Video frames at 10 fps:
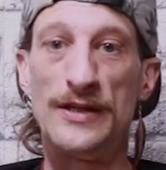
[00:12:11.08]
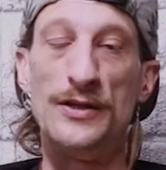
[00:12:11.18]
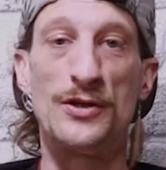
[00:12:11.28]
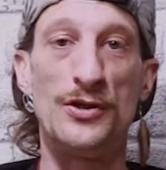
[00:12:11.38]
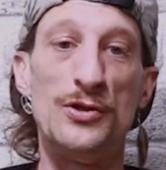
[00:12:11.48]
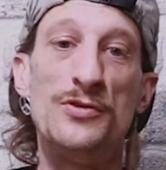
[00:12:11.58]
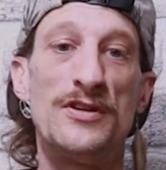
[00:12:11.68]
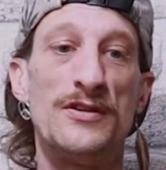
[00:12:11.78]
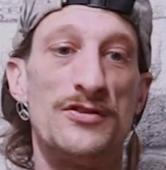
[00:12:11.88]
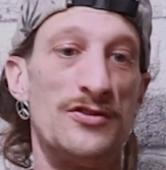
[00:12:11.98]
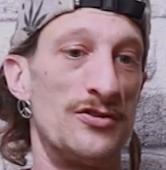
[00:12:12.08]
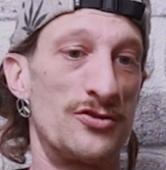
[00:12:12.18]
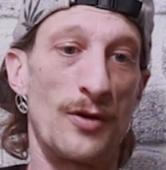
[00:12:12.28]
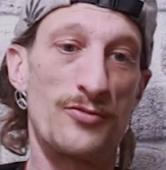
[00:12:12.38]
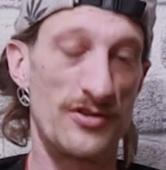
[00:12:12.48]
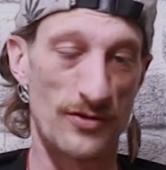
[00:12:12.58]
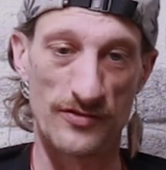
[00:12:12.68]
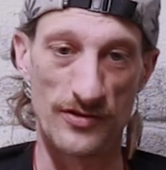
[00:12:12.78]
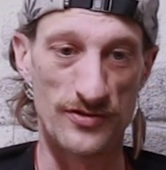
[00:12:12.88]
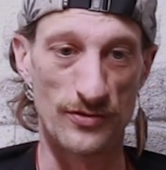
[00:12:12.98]
You can use it to just top dress
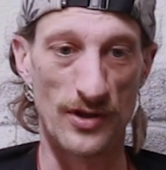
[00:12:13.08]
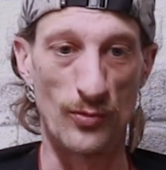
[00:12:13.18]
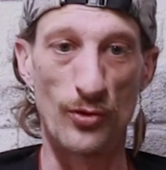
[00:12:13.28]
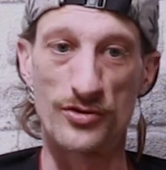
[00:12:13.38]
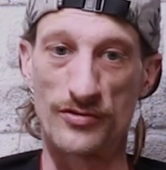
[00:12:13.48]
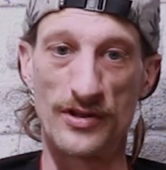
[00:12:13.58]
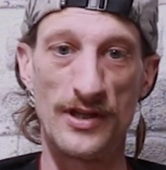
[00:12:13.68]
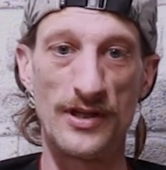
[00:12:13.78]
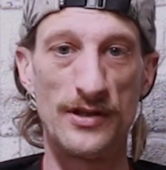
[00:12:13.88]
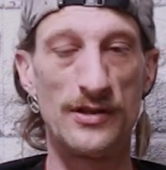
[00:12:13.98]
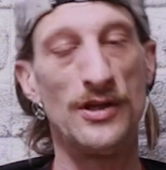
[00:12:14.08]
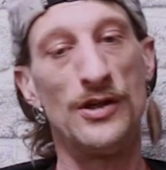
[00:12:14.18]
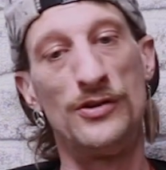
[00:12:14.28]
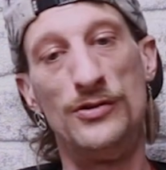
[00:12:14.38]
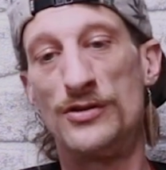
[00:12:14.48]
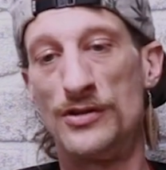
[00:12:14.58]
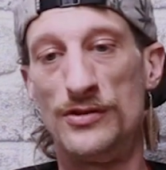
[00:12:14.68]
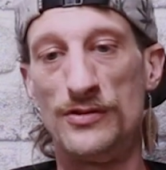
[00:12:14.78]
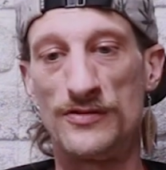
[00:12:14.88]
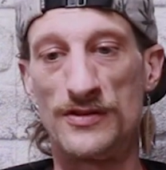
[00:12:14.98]
onto the soil and water it in. You can
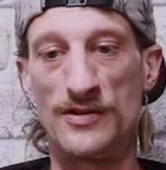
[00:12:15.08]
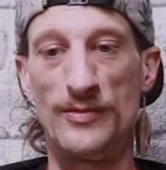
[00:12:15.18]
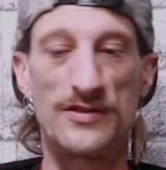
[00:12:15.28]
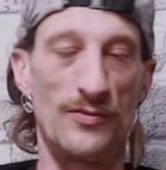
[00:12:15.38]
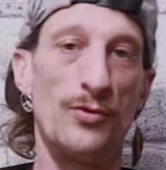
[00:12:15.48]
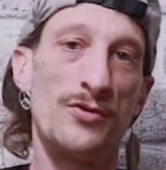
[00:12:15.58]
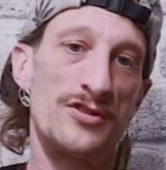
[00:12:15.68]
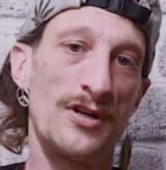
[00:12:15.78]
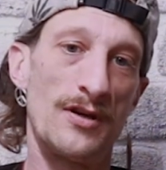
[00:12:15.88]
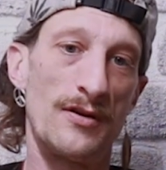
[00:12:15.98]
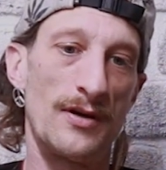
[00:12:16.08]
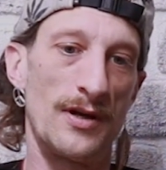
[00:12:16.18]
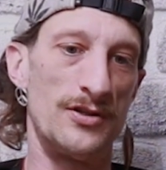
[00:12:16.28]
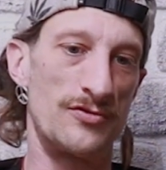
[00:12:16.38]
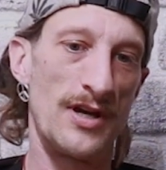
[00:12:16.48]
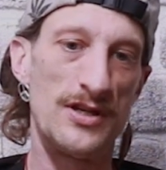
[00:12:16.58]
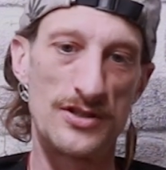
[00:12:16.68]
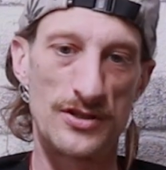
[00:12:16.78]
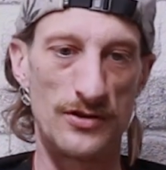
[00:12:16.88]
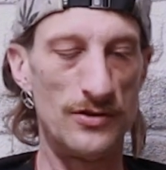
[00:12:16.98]
use it to mix with water and
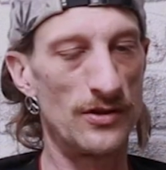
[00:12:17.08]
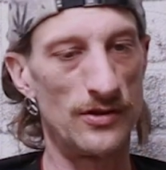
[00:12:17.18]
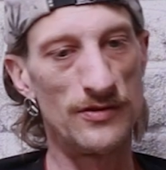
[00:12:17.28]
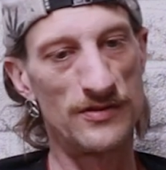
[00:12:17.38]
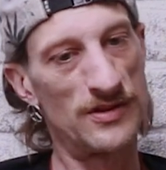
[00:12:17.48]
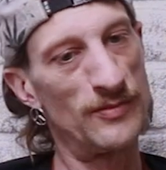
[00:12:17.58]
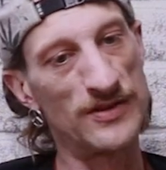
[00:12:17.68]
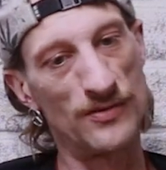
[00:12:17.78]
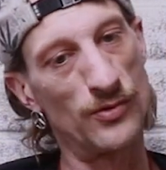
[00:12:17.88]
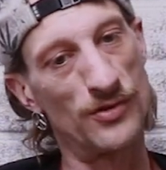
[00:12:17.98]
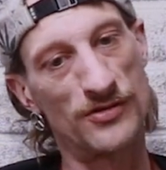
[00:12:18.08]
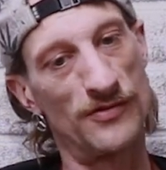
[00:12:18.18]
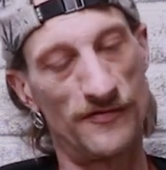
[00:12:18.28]
drench. You can use it to mix with water